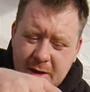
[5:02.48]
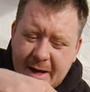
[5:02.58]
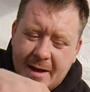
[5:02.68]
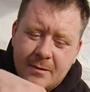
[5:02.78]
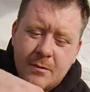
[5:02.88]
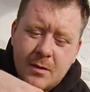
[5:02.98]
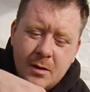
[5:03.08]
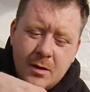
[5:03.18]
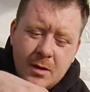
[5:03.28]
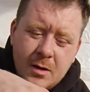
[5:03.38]
again
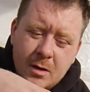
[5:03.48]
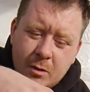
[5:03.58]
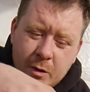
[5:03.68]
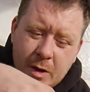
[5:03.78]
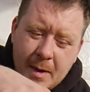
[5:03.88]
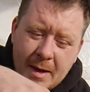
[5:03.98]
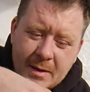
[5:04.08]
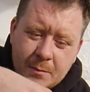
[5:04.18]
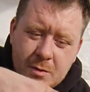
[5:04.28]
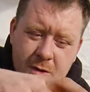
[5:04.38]
I'll remake
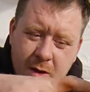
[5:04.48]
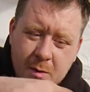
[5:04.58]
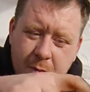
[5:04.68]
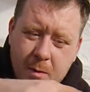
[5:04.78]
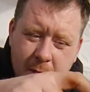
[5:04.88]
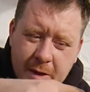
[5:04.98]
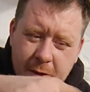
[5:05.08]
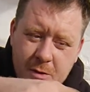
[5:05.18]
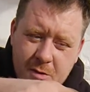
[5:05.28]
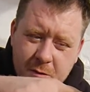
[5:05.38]
them, so I can probably
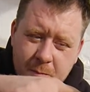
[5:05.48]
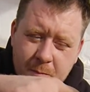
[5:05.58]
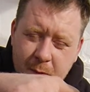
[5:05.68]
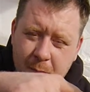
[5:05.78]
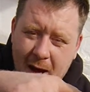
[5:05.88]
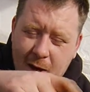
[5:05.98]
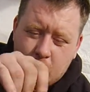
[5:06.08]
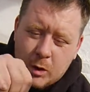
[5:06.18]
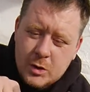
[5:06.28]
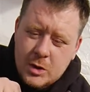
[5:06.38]
use the back
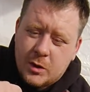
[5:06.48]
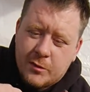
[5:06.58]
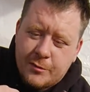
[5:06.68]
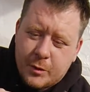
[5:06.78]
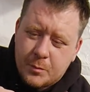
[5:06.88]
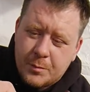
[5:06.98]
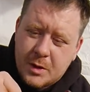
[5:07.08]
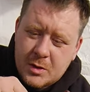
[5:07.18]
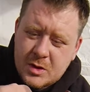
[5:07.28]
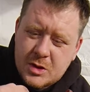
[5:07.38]
ones on the front
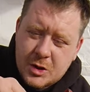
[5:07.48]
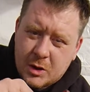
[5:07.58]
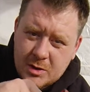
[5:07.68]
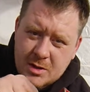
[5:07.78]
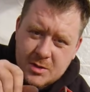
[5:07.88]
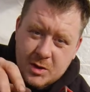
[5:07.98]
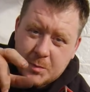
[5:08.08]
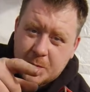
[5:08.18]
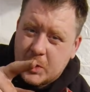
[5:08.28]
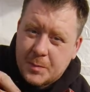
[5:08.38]
because they're shorter, so I
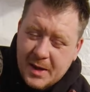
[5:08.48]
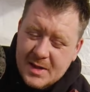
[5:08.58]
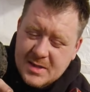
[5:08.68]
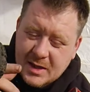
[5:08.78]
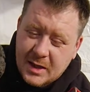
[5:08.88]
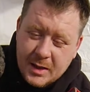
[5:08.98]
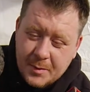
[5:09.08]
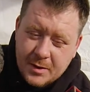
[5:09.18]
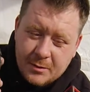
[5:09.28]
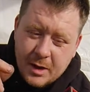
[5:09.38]
can put the bends in and they'll
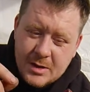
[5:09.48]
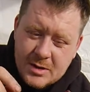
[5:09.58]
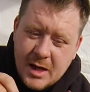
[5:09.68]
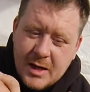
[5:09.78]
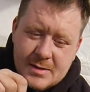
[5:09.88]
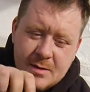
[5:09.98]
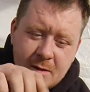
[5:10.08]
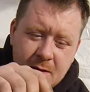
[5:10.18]
be the right size.